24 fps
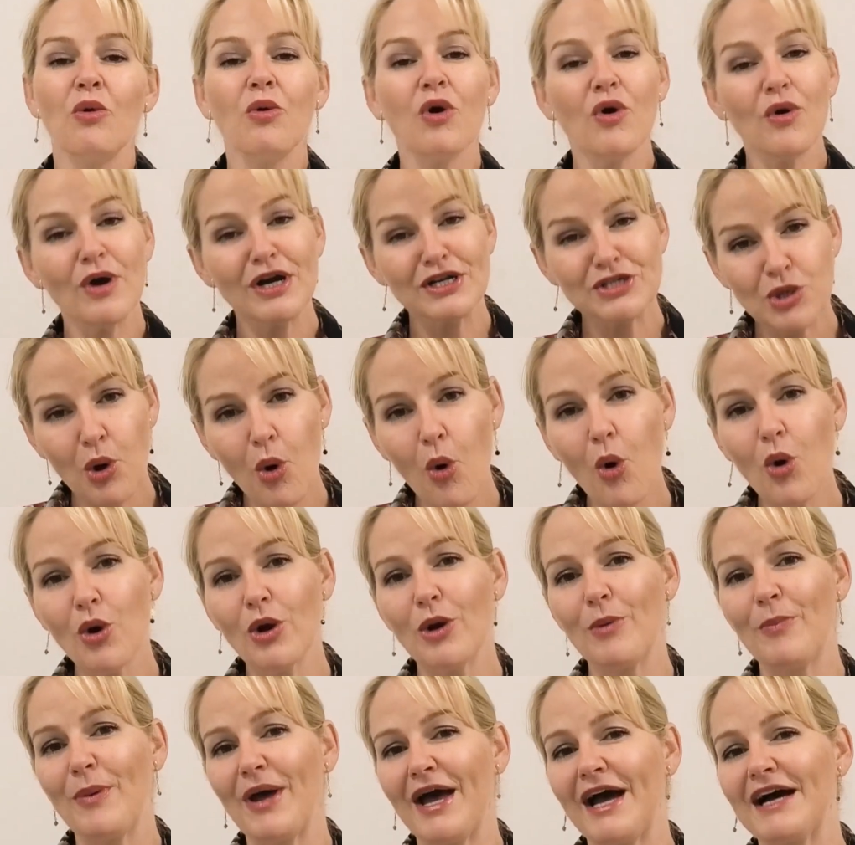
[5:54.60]
where I
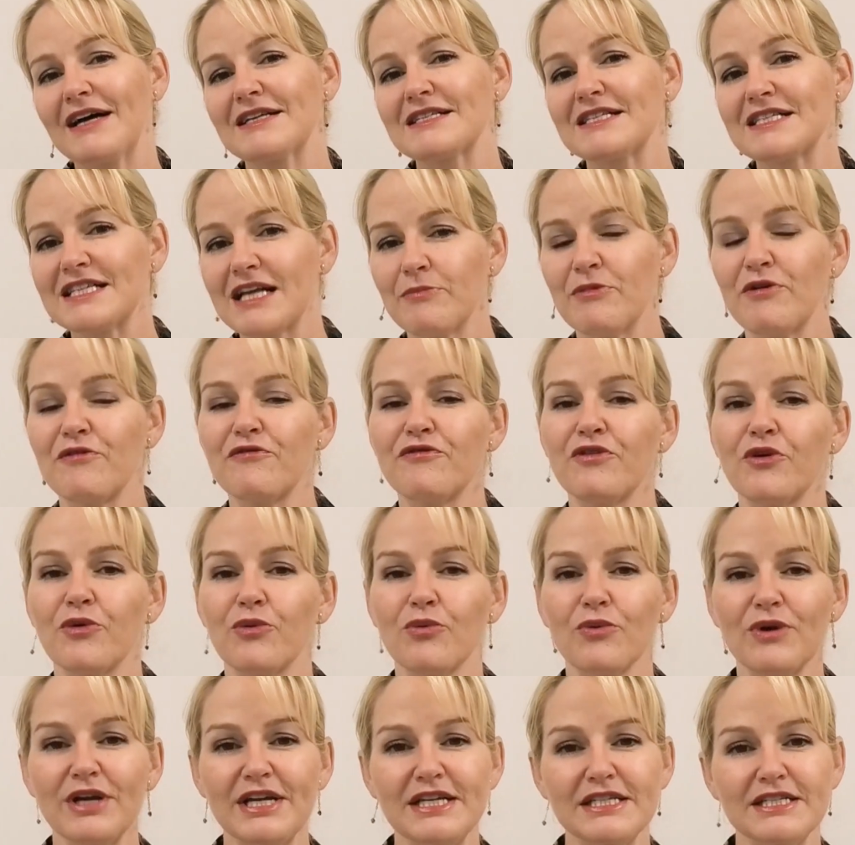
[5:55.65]
talk about some of
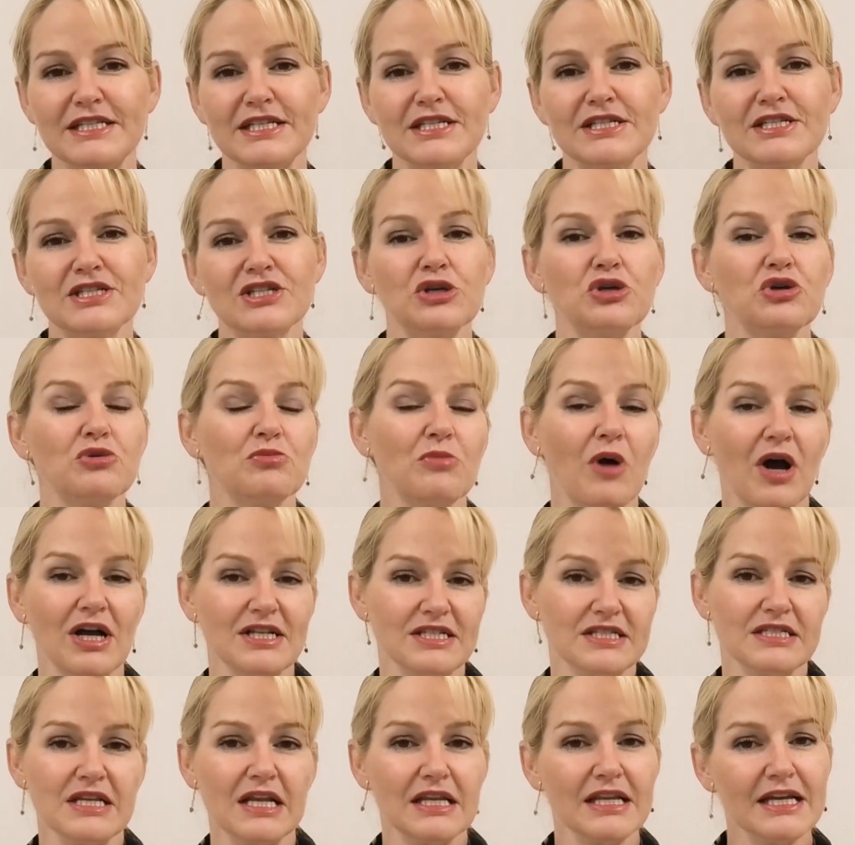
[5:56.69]
the reasons that you might
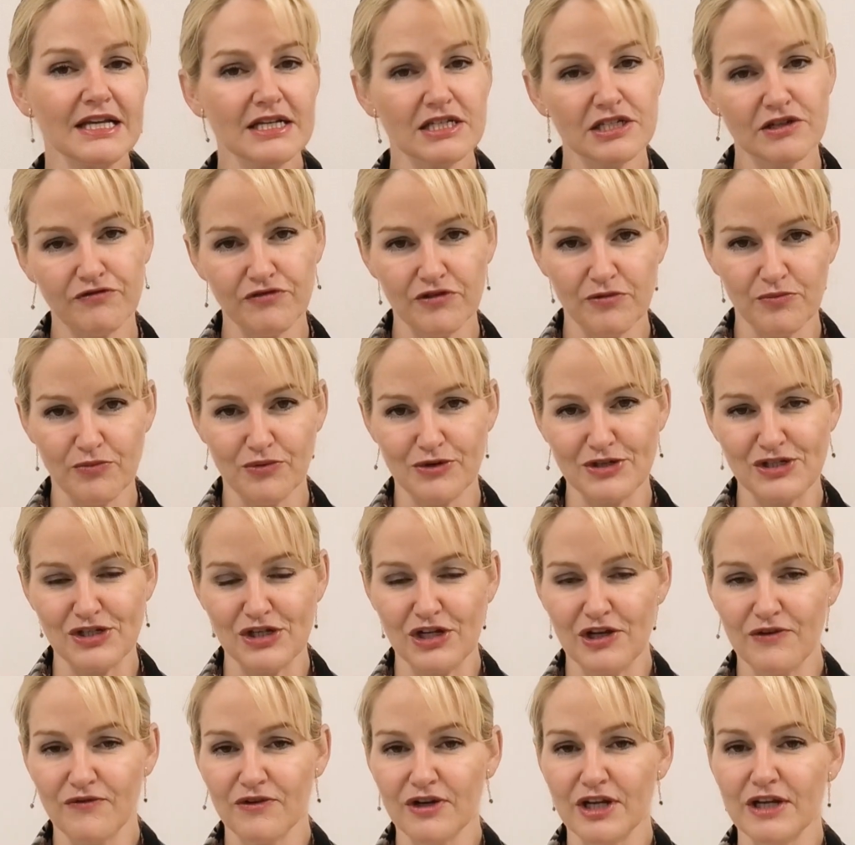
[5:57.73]
select different
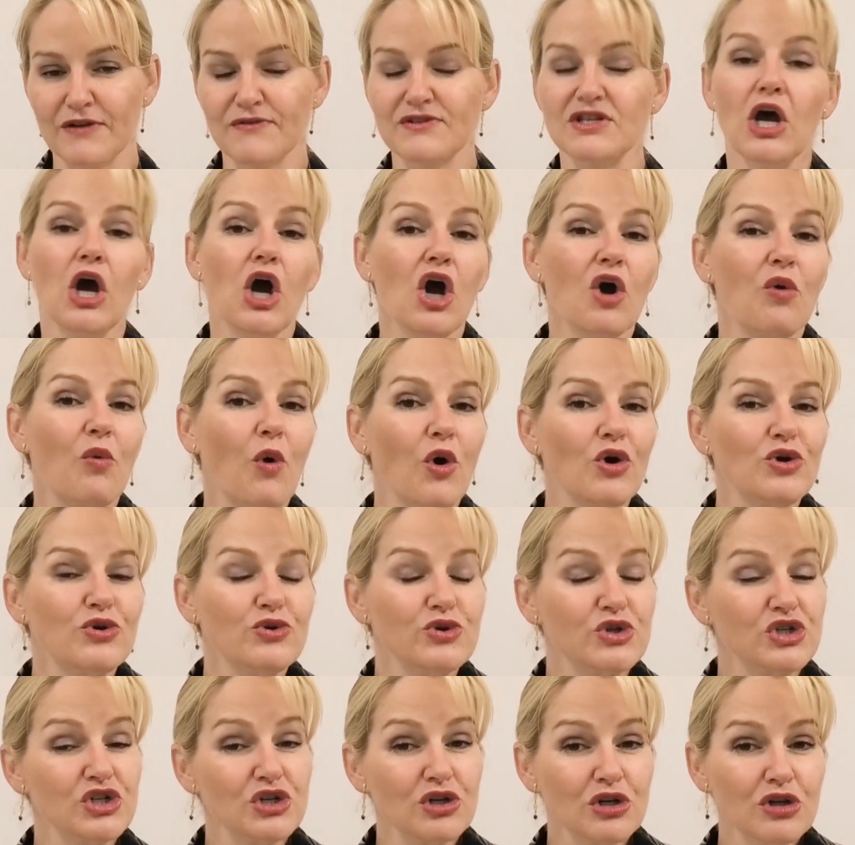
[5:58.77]
preservatives, what
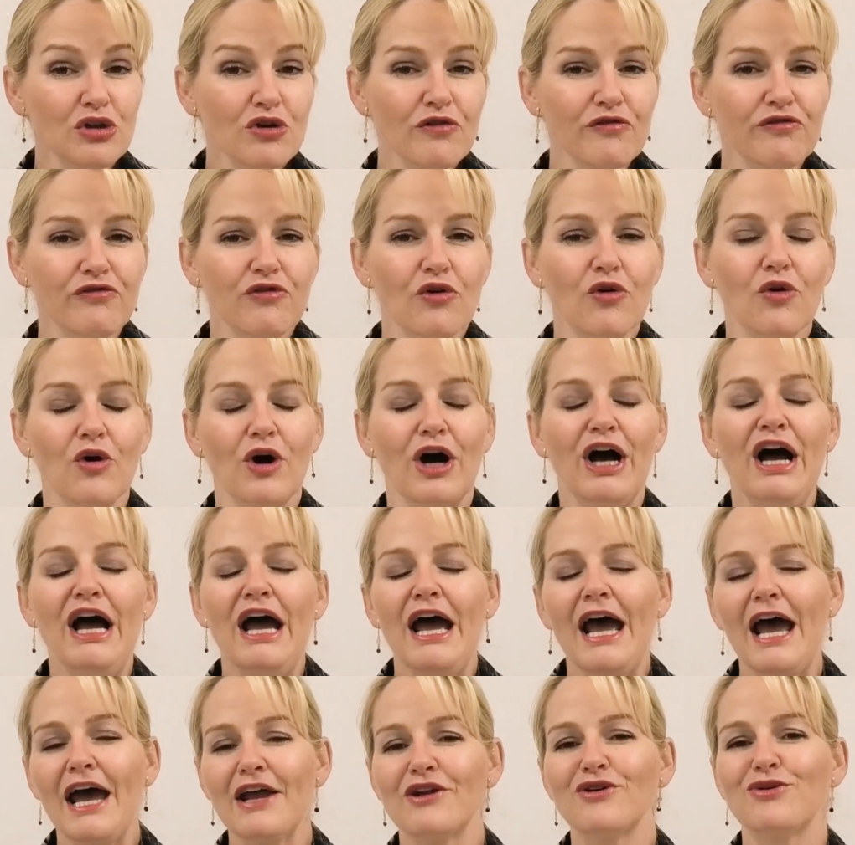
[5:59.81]
you should look for,
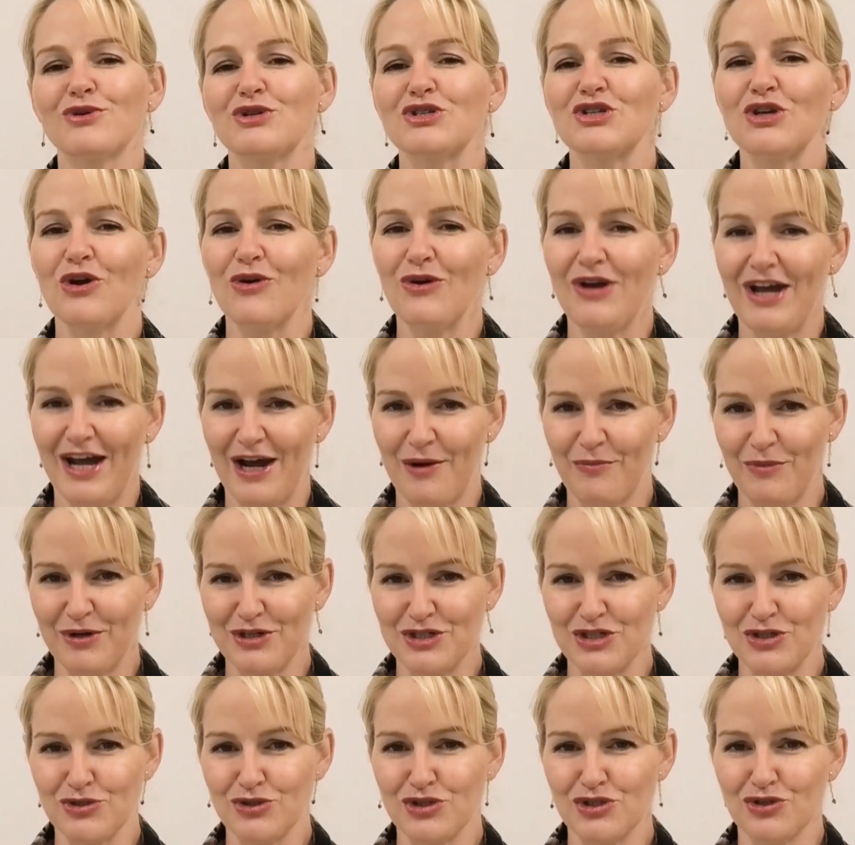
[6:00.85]
and also how
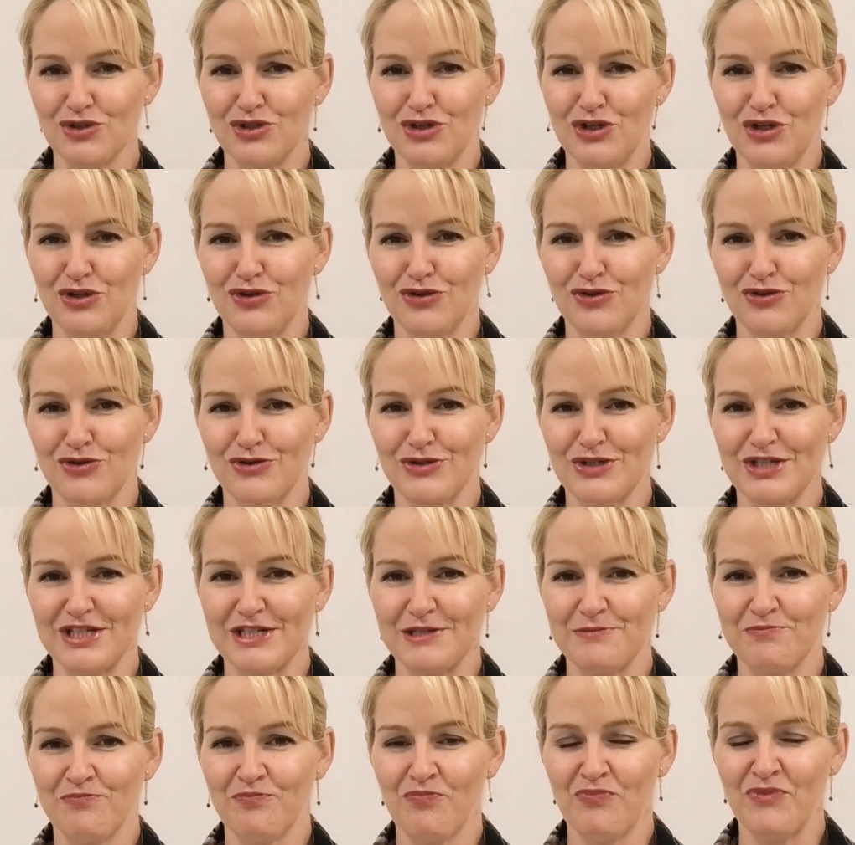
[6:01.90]
much you should use.